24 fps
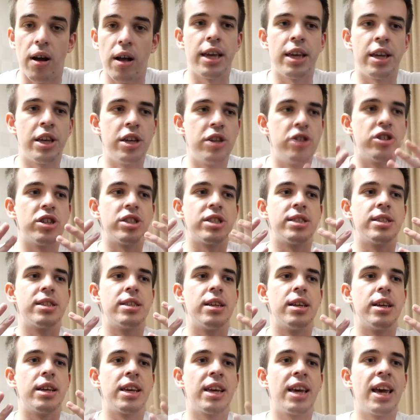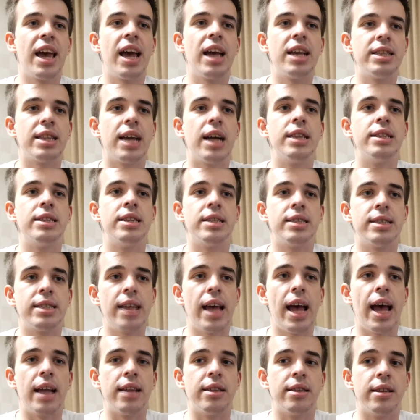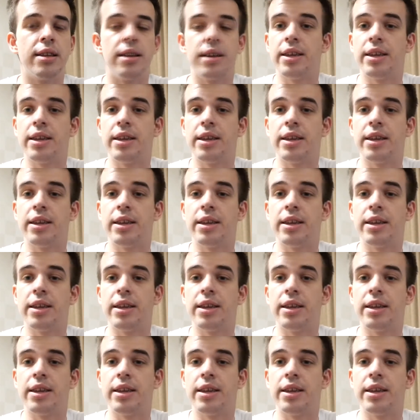he just can't understand.